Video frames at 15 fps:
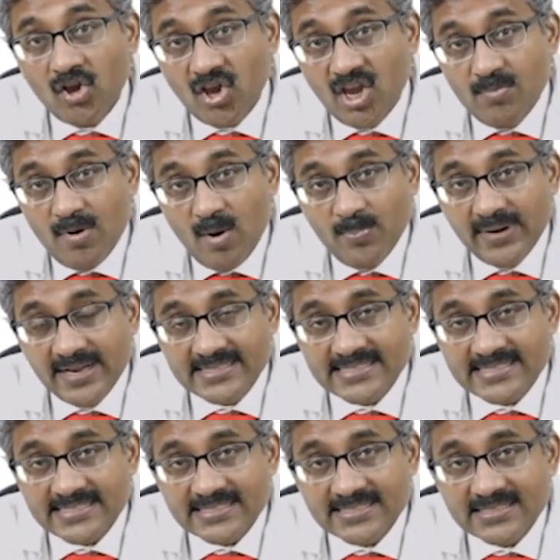
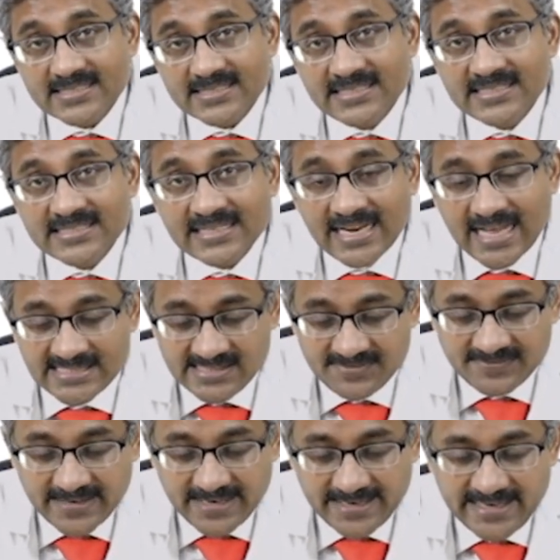Hemoptysis is
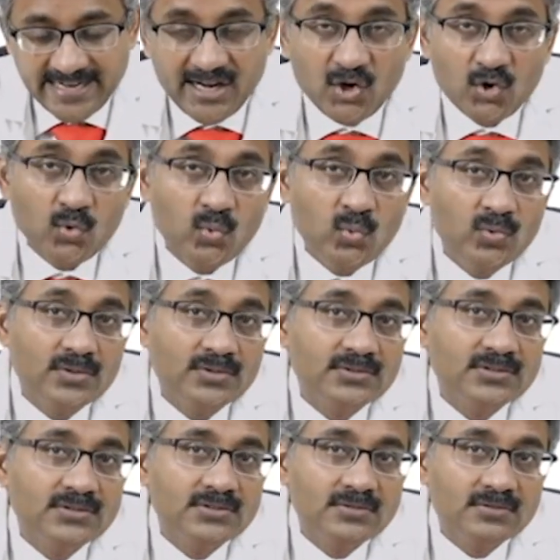classified into
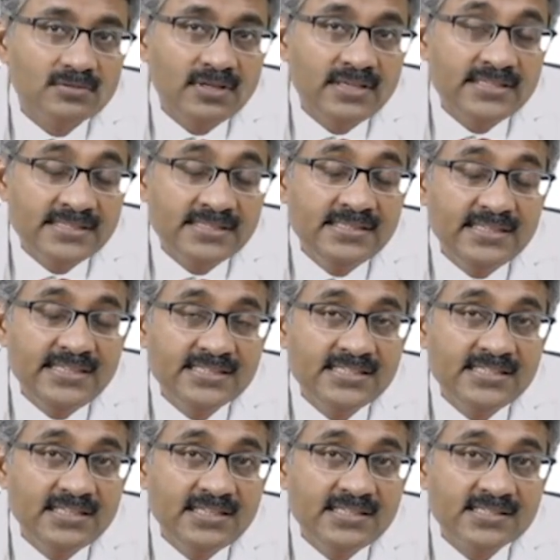
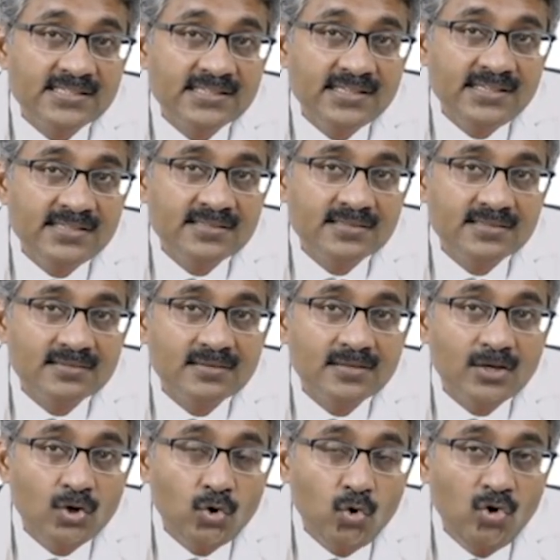is
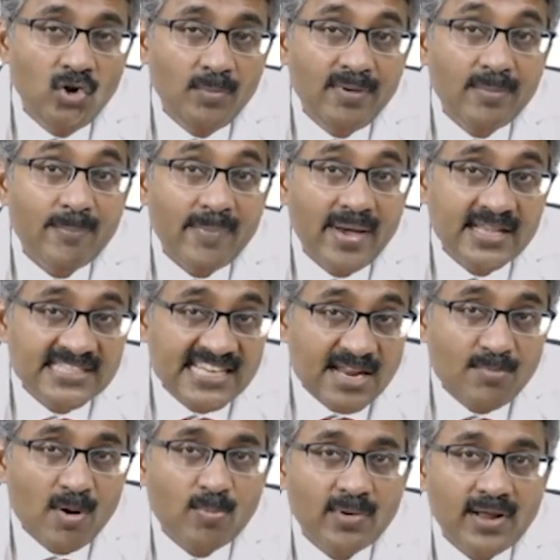known to be
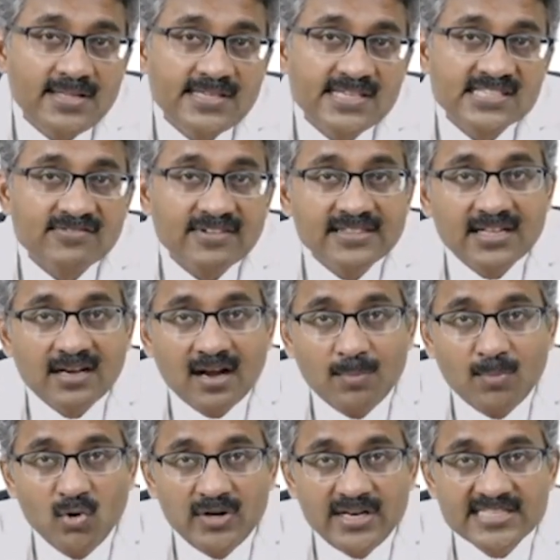massive hemoptysis when the
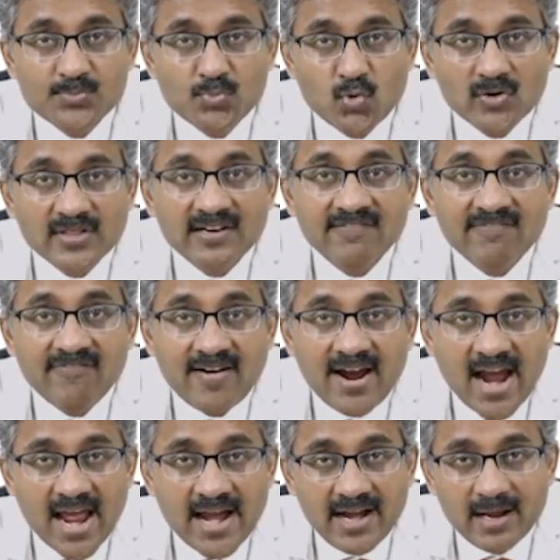amount is more than
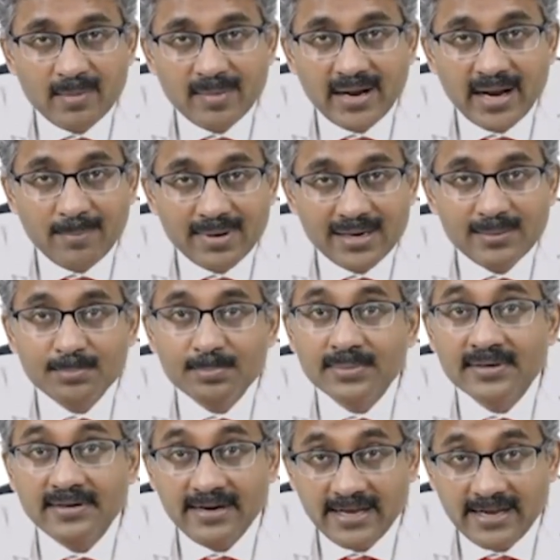500 ml
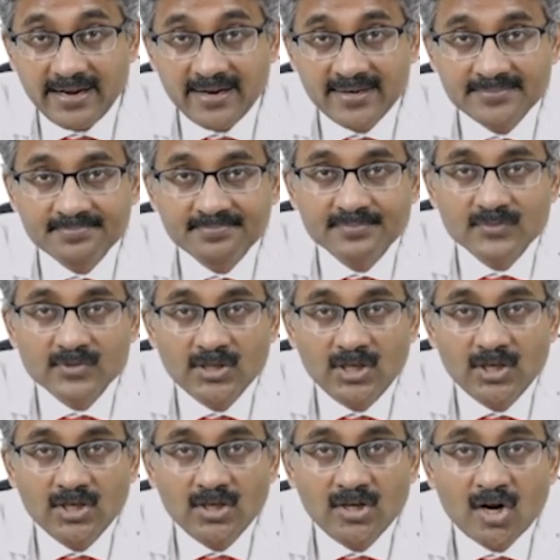per day
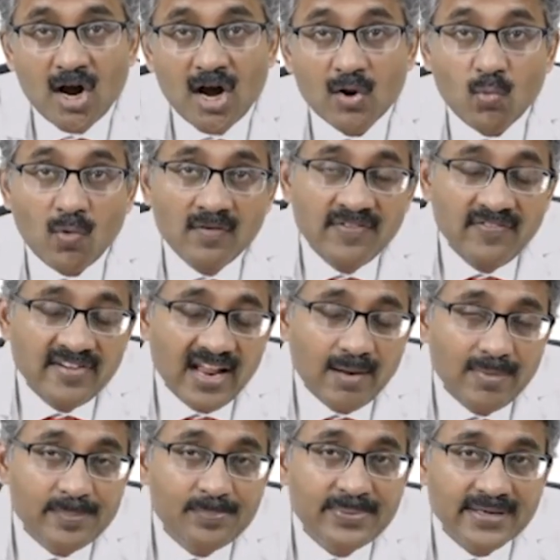or 150
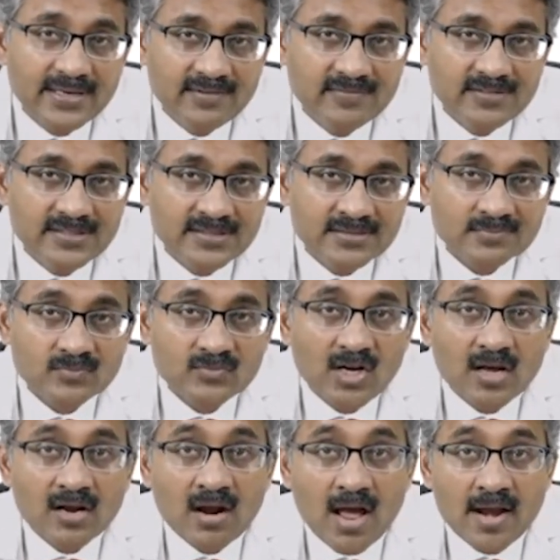ml per hour
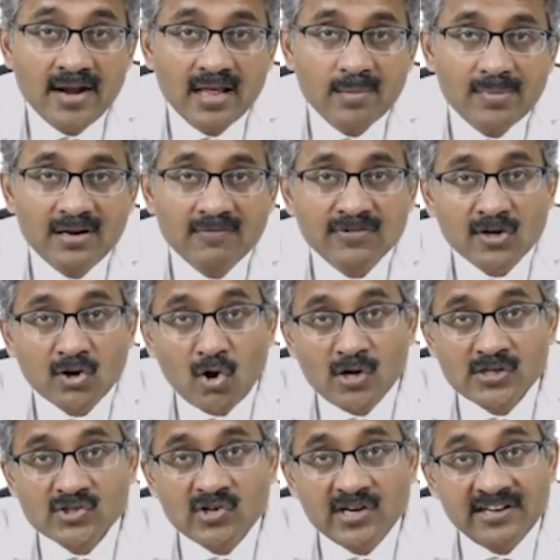or 100 ml for
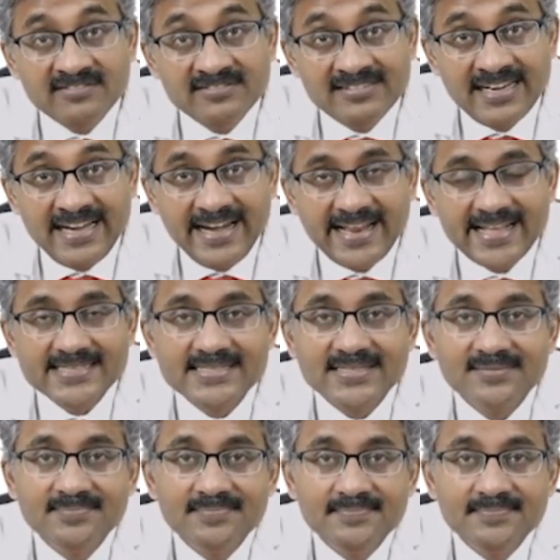consecutive 3 days.